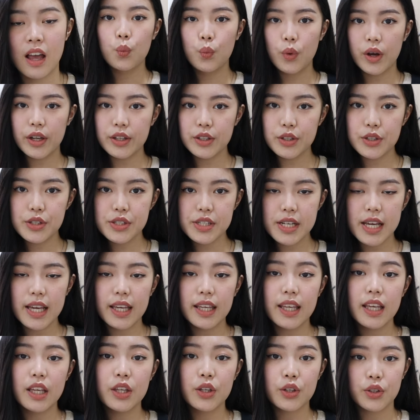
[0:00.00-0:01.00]
When you're
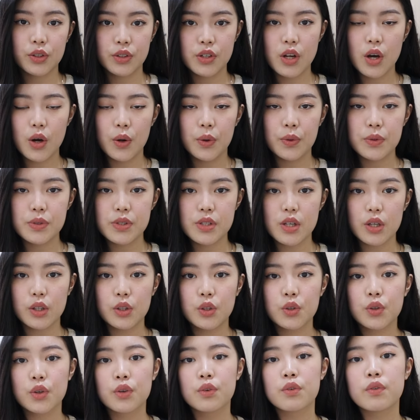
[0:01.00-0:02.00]
taking your notes,
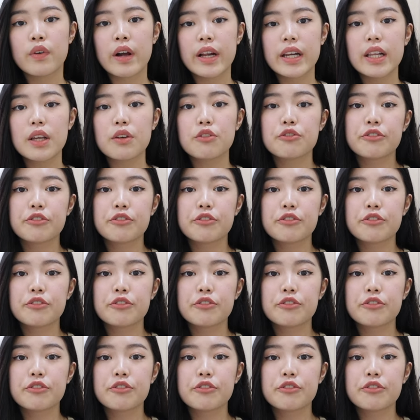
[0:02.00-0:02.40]
you're already